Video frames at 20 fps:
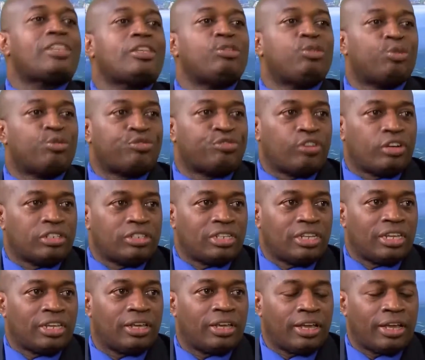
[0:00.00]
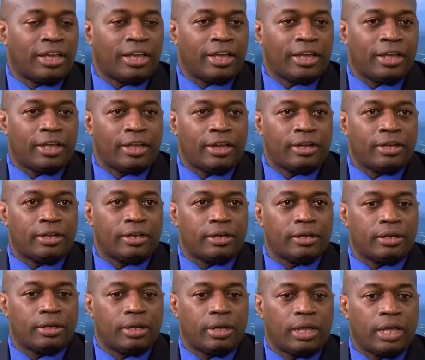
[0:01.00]
is a new frontier, and
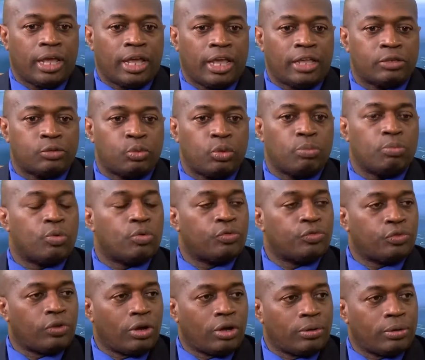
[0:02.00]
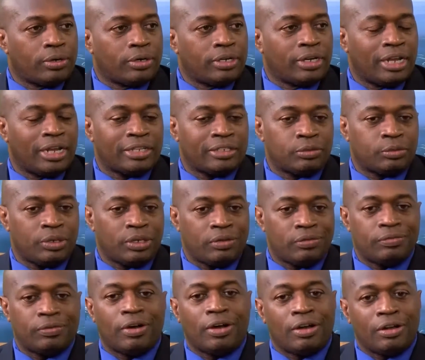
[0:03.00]
as we move forward, as we
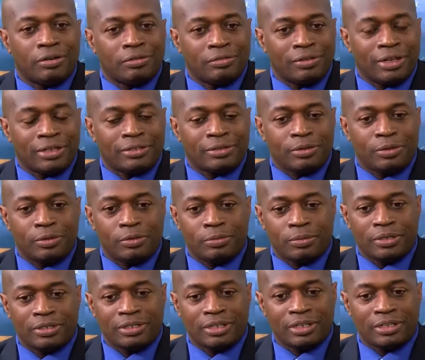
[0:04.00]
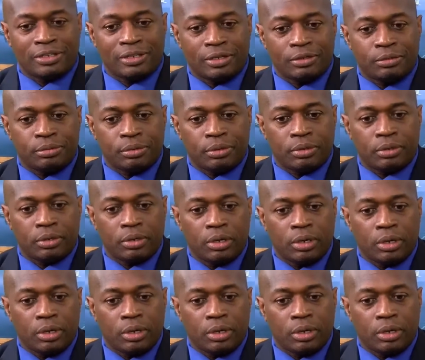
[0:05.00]
evolve as humans, etc.,